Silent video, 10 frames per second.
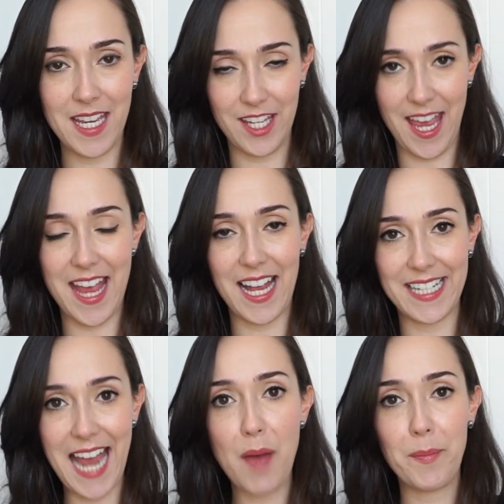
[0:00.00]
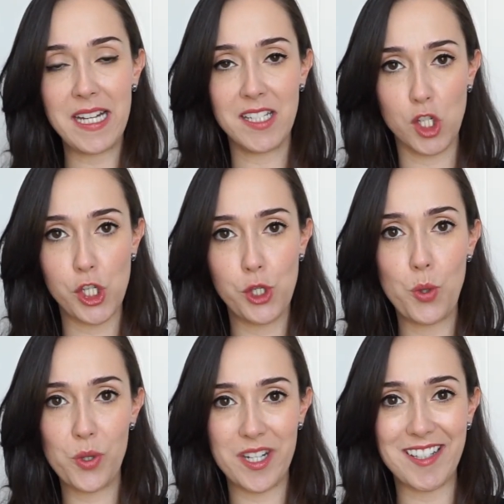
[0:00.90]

Okay, a nap is a short